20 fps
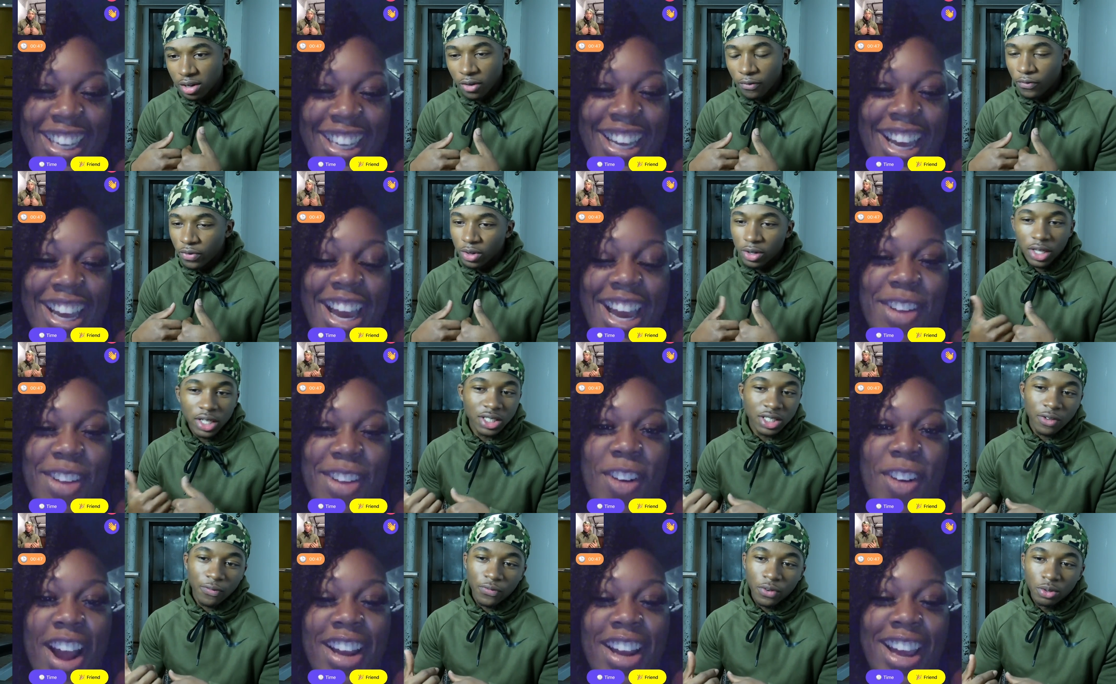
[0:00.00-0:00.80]
Speaker 1: the f
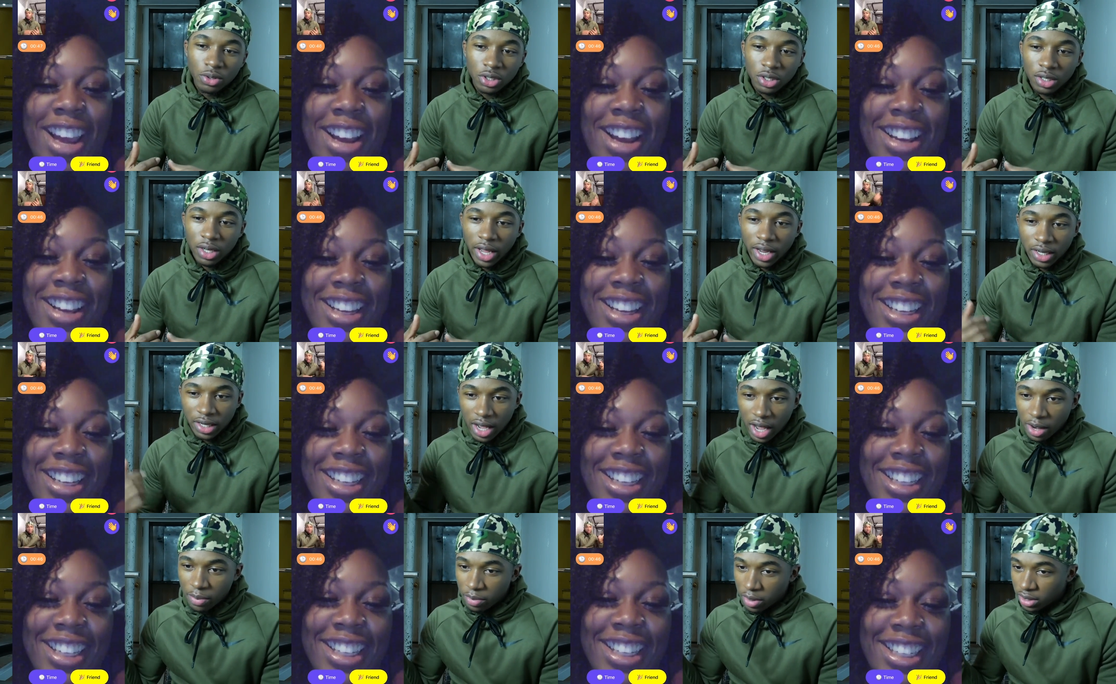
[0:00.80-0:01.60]
is the future like
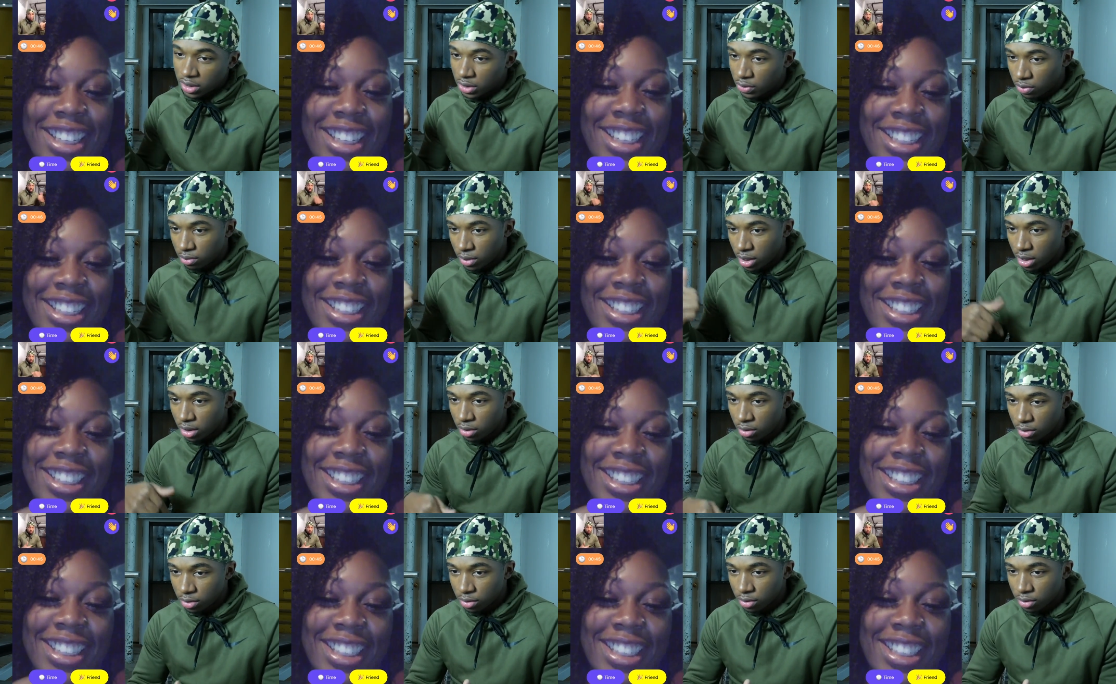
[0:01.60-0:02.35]
nine months from now?